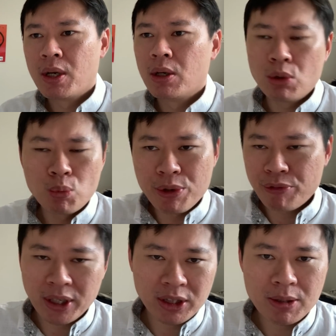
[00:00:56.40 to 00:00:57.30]

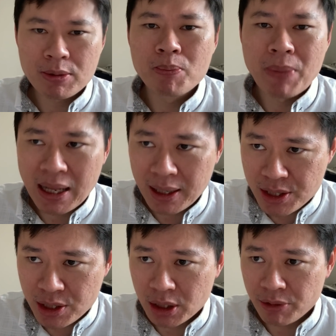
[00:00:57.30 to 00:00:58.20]
reflecting
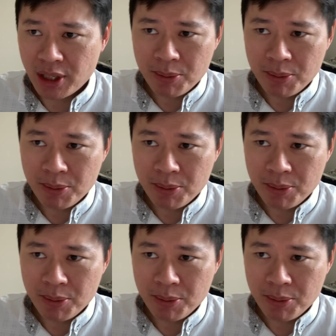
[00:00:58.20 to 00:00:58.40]
BALA's curve. And let